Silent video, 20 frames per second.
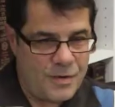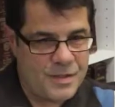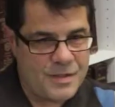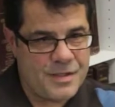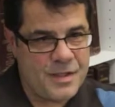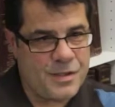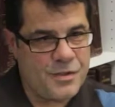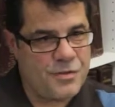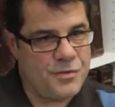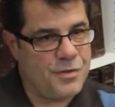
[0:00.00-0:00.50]
of the
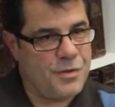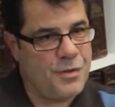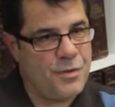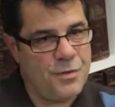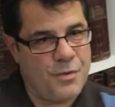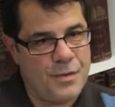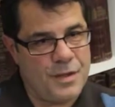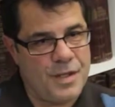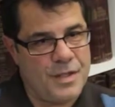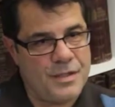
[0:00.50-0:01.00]
century
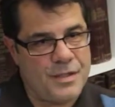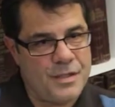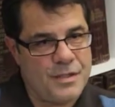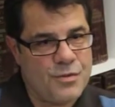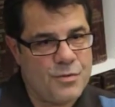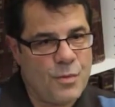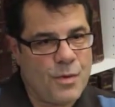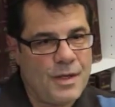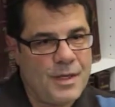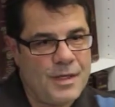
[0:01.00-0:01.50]
through the
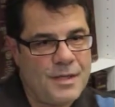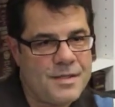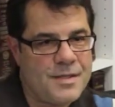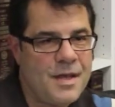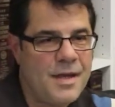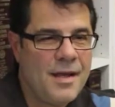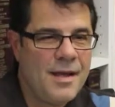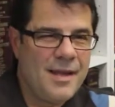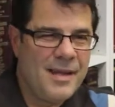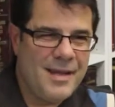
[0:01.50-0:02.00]
1920s.
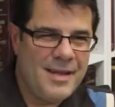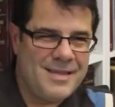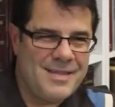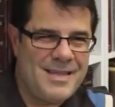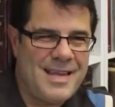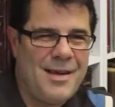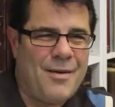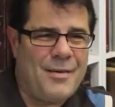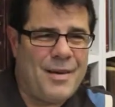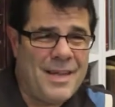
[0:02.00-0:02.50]
Mm. It's now